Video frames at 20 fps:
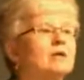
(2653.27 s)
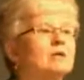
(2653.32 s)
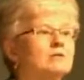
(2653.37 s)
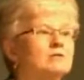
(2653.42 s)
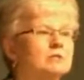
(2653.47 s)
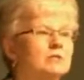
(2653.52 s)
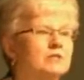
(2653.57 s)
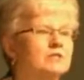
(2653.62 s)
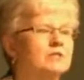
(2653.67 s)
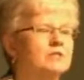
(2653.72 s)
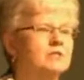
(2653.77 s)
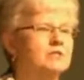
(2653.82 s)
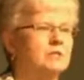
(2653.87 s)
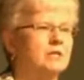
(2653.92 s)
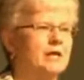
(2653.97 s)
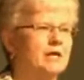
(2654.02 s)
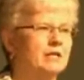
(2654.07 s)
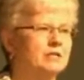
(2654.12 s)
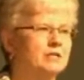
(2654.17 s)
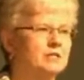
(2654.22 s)
did this
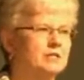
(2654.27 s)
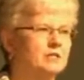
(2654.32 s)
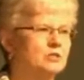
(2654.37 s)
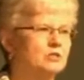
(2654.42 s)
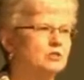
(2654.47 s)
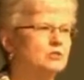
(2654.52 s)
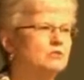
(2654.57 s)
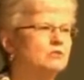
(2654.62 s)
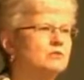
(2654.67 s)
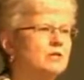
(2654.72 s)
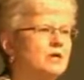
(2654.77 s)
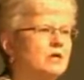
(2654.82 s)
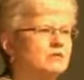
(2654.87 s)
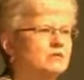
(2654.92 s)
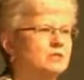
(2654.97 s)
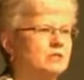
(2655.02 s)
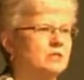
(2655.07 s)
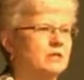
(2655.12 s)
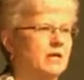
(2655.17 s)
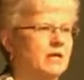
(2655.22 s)
analysis in
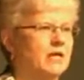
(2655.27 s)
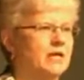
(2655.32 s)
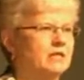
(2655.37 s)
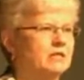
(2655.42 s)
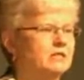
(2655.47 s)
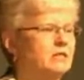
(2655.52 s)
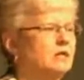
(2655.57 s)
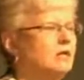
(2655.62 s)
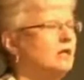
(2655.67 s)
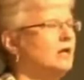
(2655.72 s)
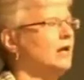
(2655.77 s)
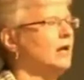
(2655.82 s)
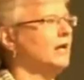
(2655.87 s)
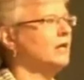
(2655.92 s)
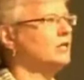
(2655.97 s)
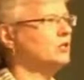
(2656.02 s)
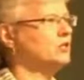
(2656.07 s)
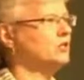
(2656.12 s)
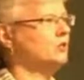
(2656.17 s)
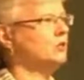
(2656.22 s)
2008, and
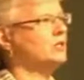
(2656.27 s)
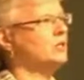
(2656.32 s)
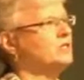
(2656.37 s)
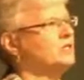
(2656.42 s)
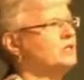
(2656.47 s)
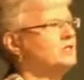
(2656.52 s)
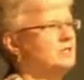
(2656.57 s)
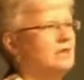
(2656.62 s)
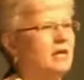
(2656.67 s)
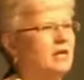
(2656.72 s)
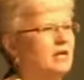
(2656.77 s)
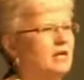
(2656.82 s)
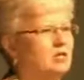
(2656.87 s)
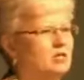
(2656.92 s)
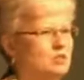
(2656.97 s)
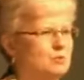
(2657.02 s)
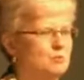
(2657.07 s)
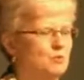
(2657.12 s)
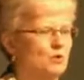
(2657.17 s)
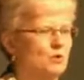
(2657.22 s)
it took its state arts
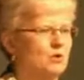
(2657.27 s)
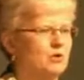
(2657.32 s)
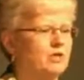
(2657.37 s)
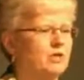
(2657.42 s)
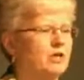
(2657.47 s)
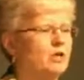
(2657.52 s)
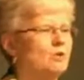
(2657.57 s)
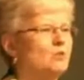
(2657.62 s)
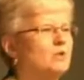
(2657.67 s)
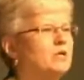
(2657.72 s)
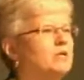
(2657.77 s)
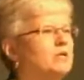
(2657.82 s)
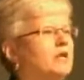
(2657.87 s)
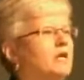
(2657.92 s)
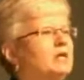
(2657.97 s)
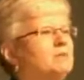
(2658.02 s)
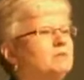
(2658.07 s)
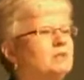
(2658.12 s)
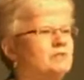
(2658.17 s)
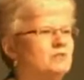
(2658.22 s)
board,
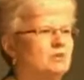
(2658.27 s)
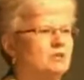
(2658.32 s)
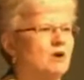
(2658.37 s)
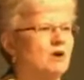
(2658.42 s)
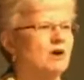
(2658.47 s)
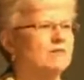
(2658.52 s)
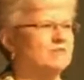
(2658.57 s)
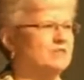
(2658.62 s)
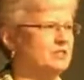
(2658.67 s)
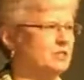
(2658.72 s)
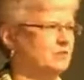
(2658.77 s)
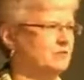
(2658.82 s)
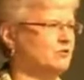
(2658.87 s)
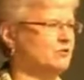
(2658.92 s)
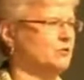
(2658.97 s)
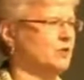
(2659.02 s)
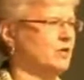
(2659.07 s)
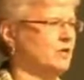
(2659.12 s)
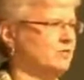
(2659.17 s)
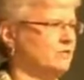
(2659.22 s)
renamed it the Office of
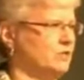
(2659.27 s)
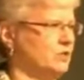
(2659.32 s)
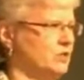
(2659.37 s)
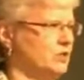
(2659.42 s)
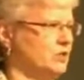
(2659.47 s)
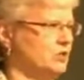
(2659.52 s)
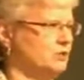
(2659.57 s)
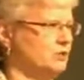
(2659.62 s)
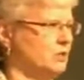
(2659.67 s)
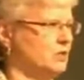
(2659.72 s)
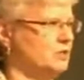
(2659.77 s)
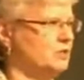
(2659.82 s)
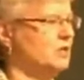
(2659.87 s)
Creative Industries,